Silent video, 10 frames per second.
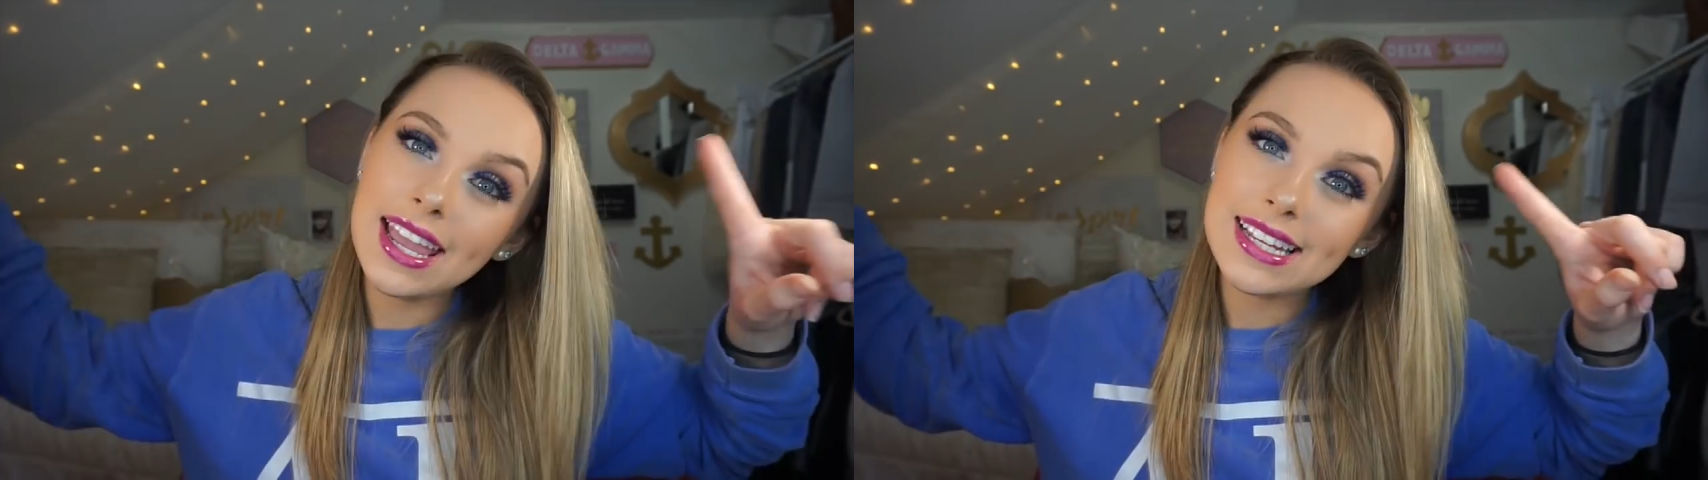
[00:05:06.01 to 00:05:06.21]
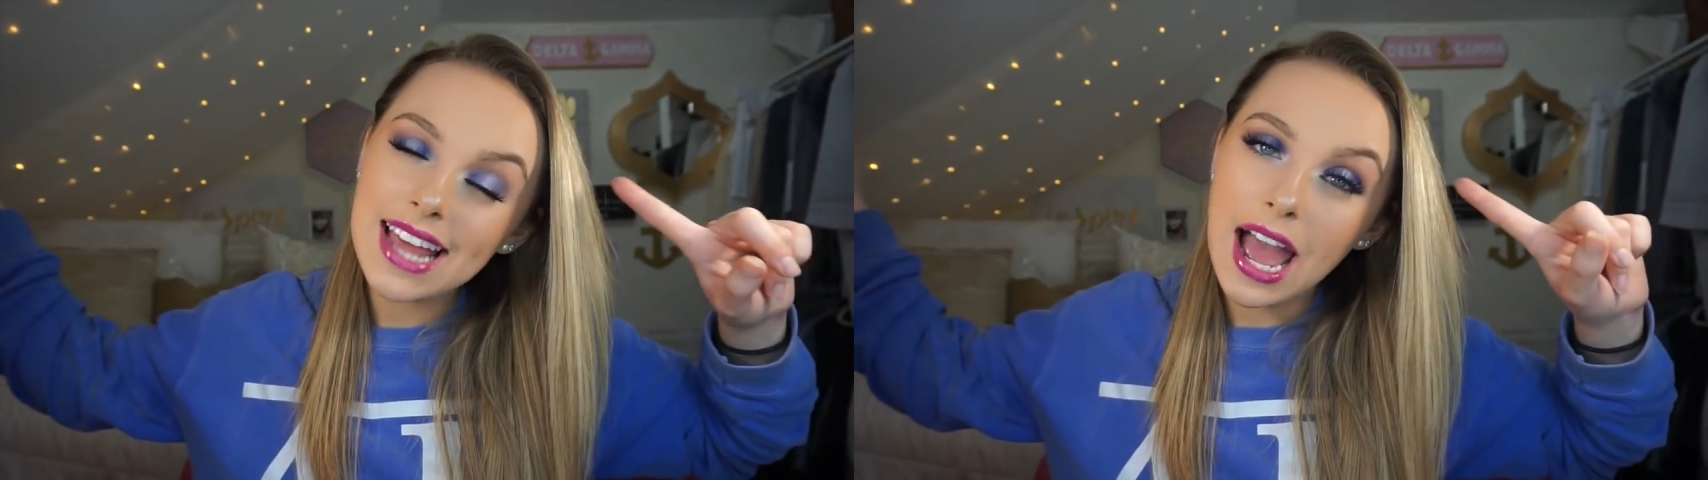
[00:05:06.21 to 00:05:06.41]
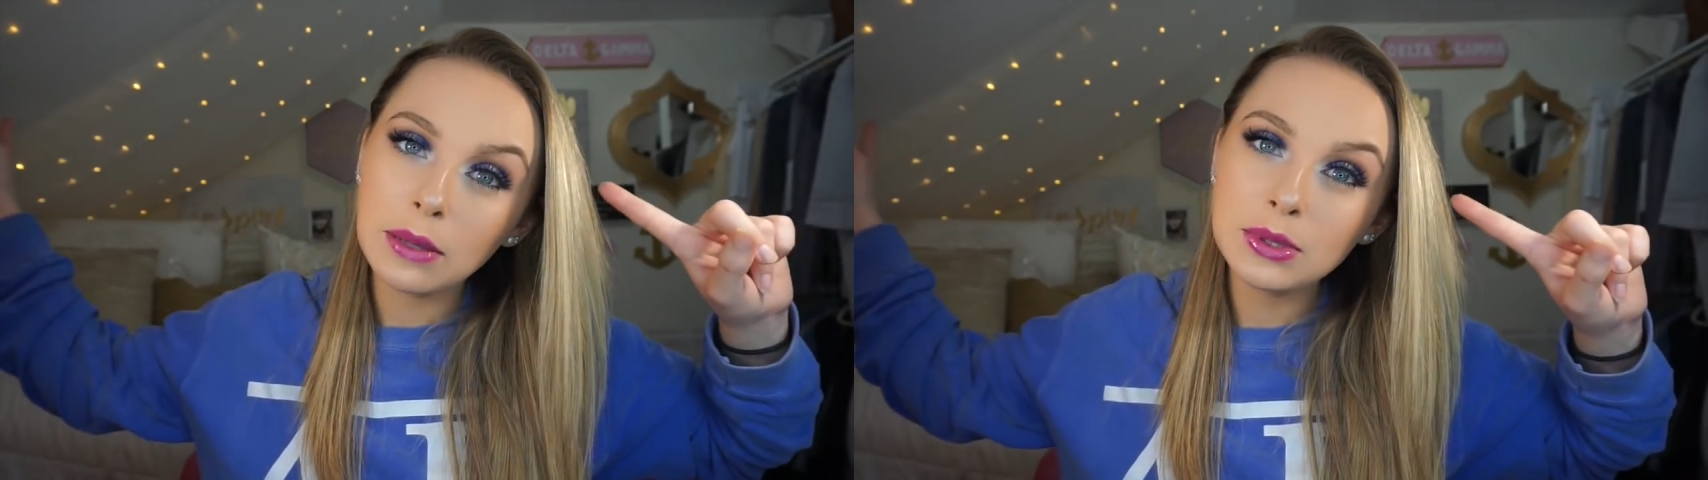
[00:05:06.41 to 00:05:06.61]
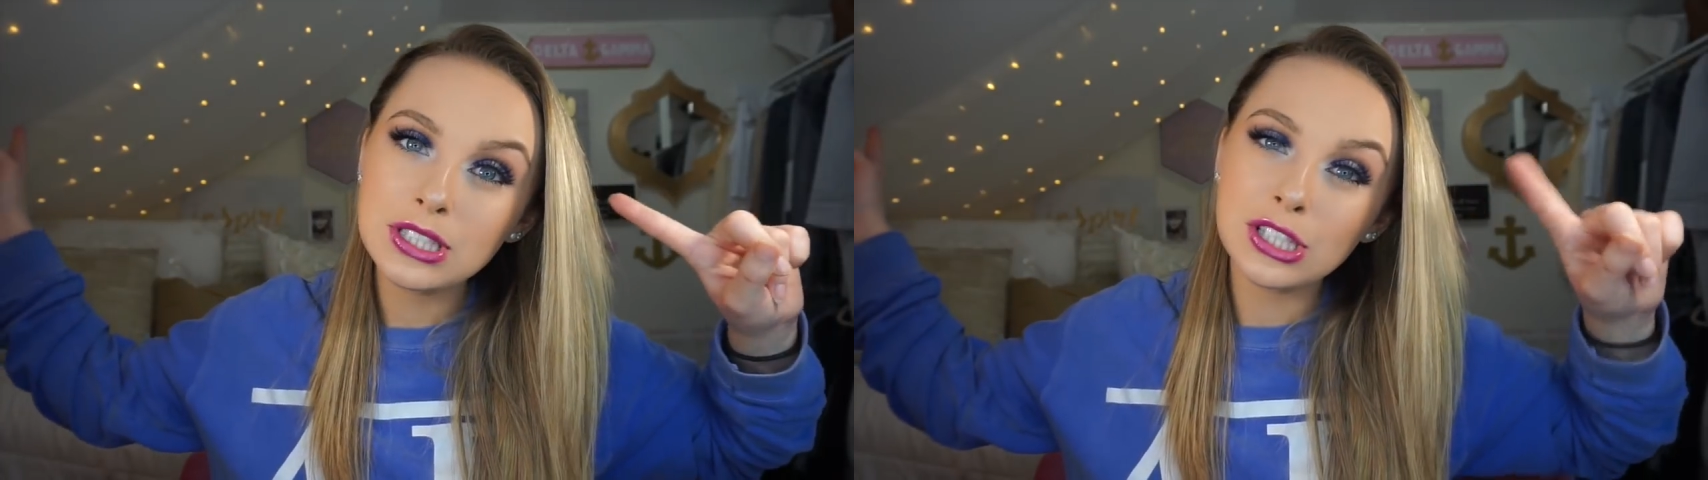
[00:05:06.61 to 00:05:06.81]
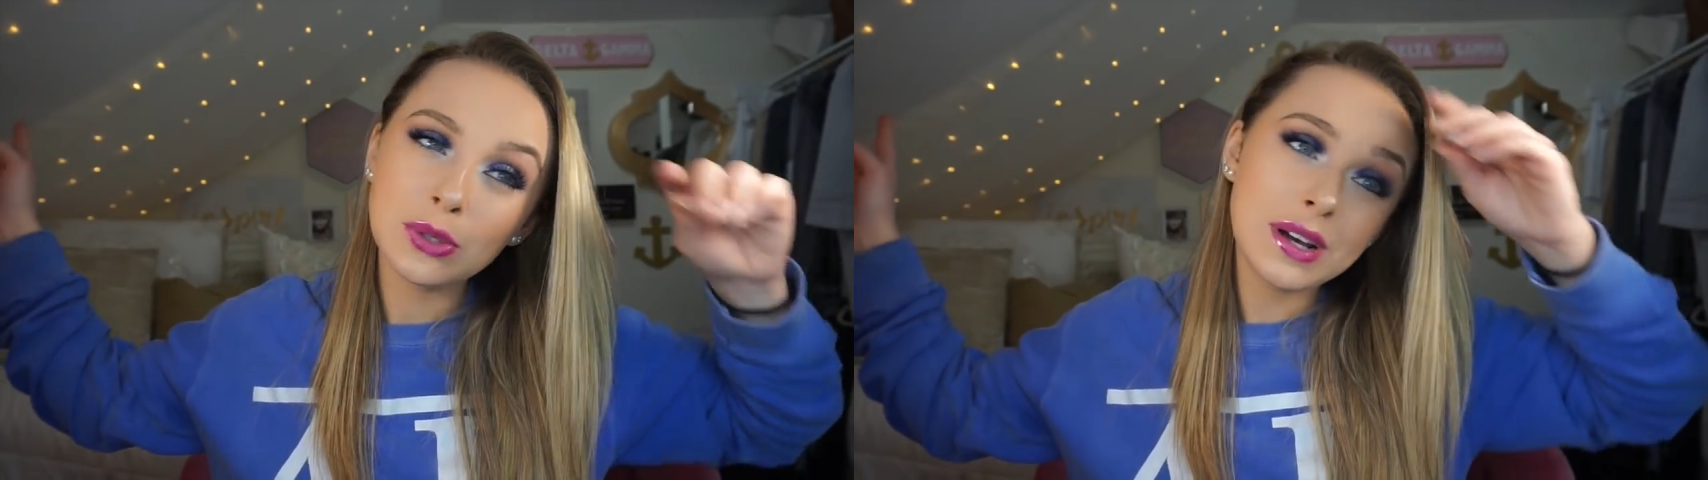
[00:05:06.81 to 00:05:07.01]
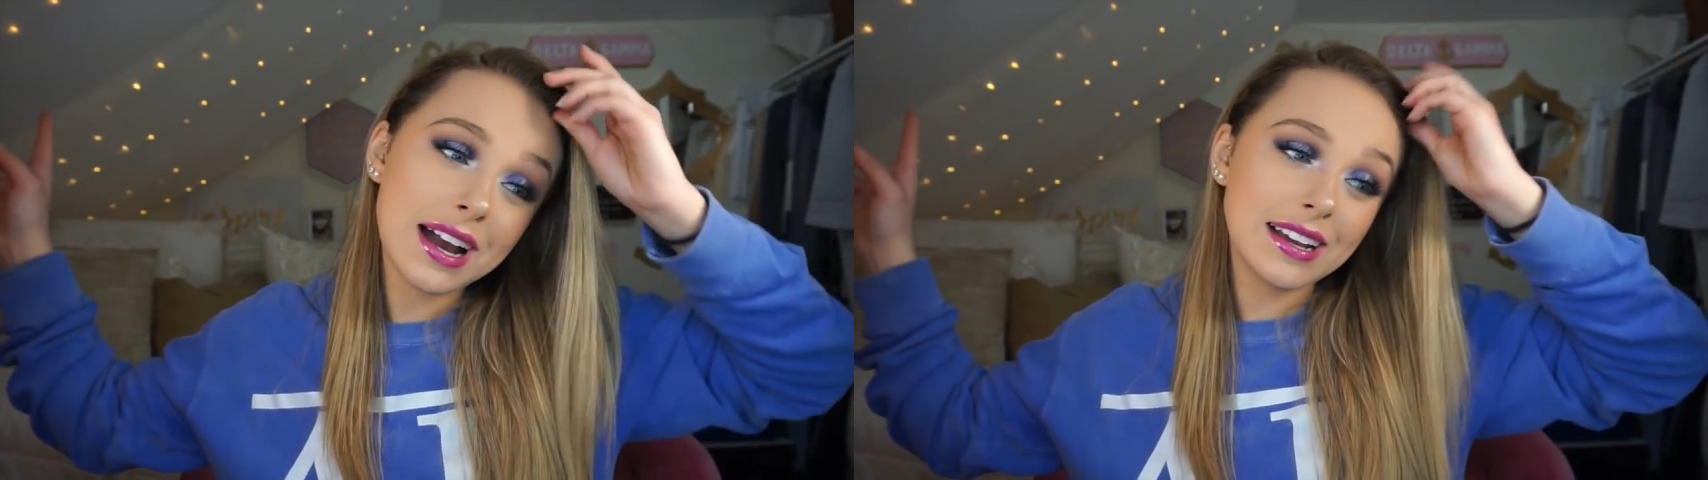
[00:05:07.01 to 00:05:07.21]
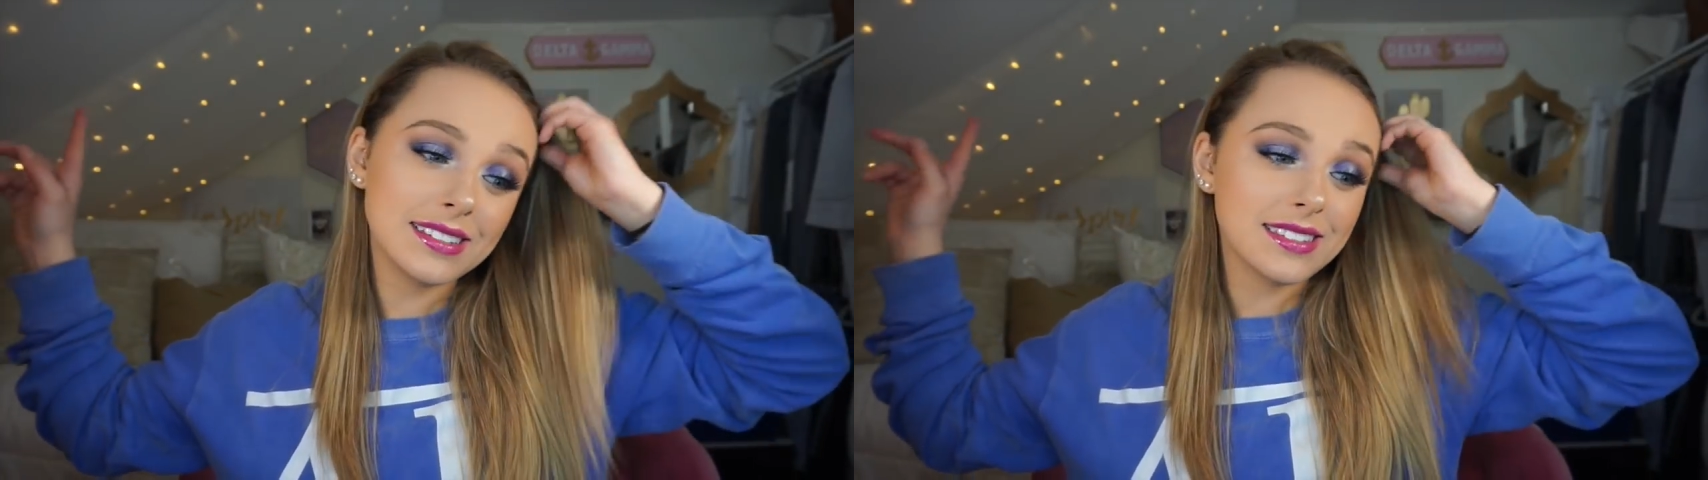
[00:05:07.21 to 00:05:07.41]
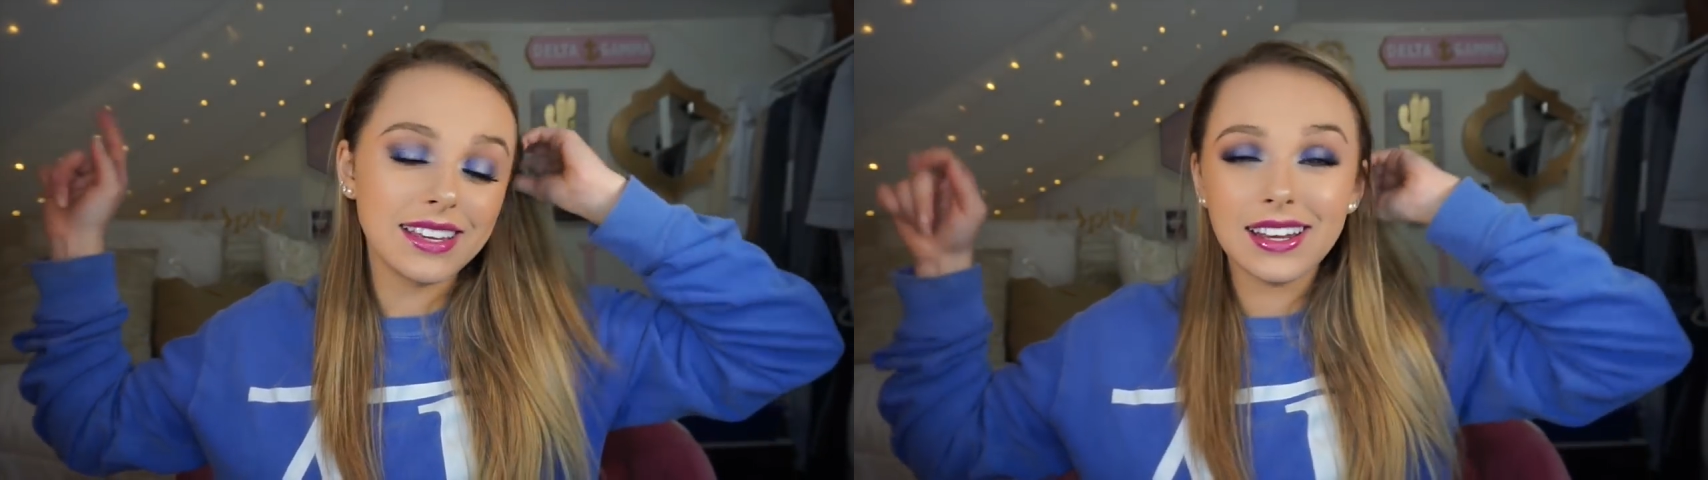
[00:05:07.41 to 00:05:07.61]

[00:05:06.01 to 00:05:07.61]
And I will see you guys